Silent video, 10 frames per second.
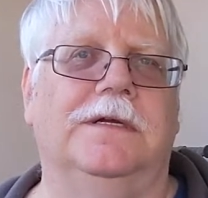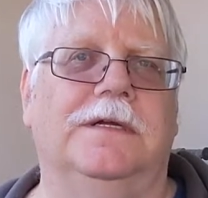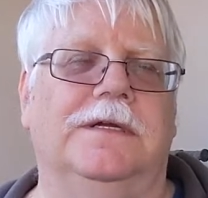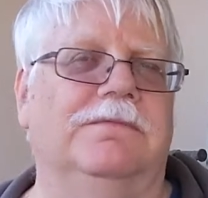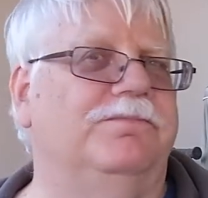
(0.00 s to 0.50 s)

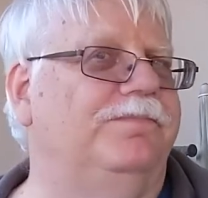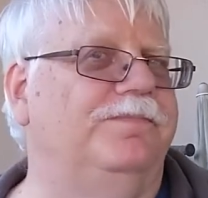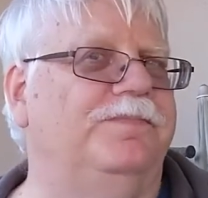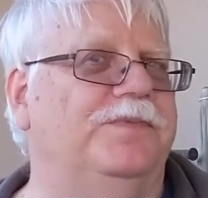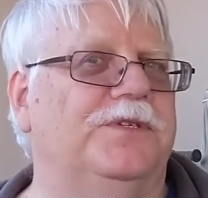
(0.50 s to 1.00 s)
in
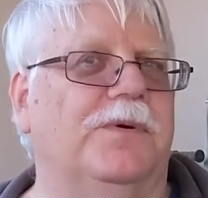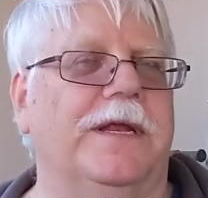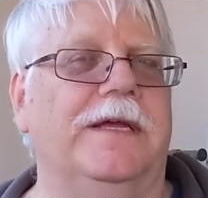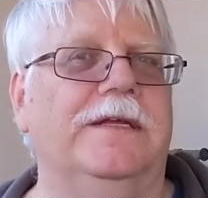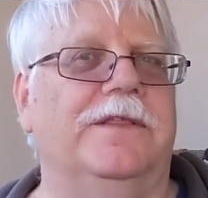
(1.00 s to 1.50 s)

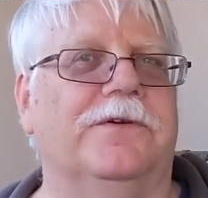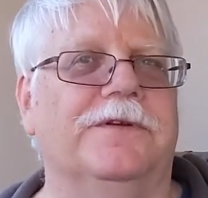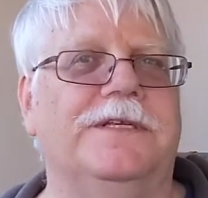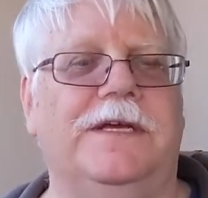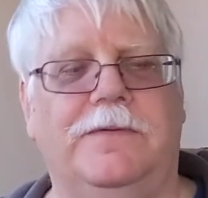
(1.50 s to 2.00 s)

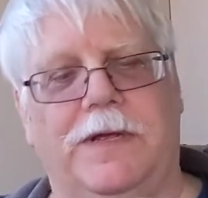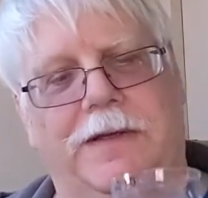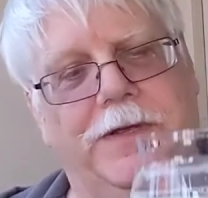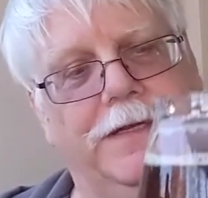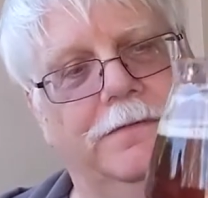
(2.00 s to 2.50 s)
2013,
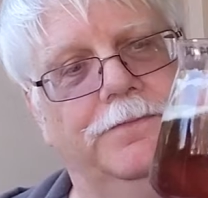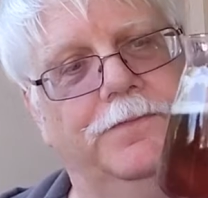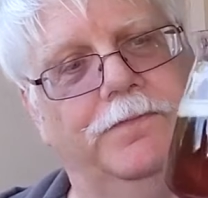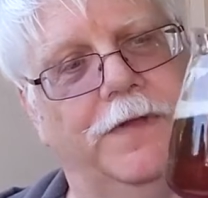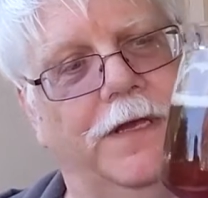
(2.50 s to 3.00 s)
maybe,
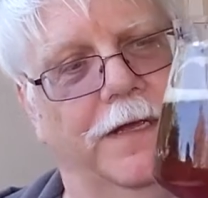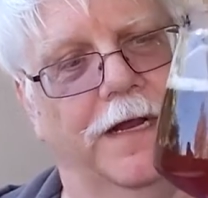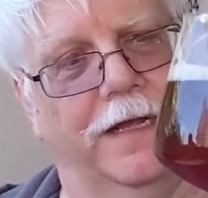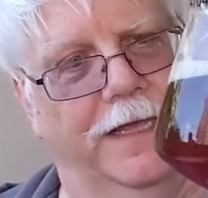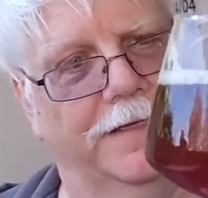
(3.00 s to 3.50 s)

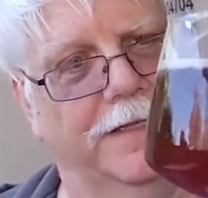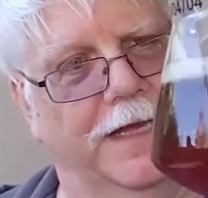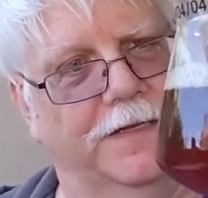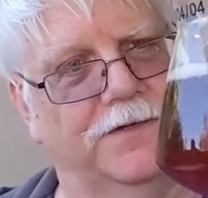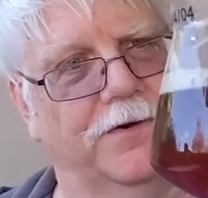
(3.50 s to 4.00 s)
and I'll get to
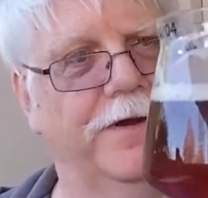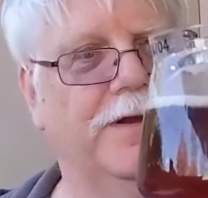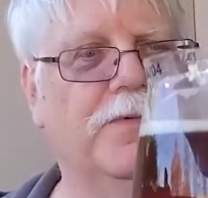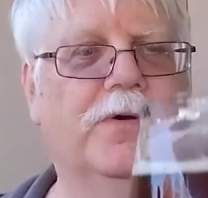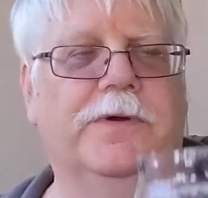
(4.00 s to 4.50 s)
that story
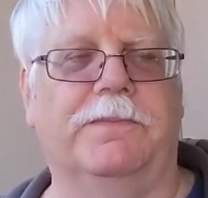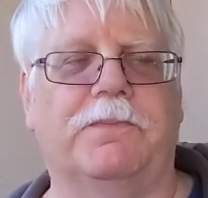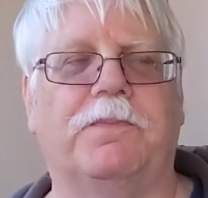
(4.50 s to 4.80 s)
in a moment.